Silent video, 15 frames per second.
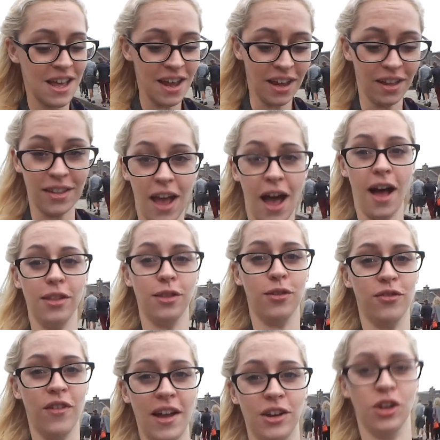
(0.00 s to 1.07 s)
It's hard to
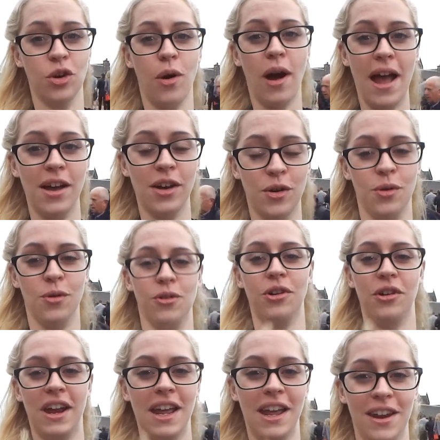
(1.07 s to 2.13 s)
find a quiet
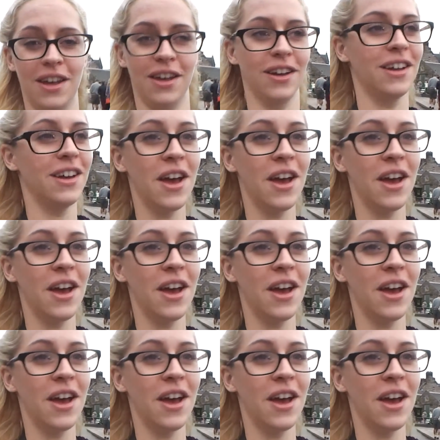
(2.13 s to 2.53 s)
corner here to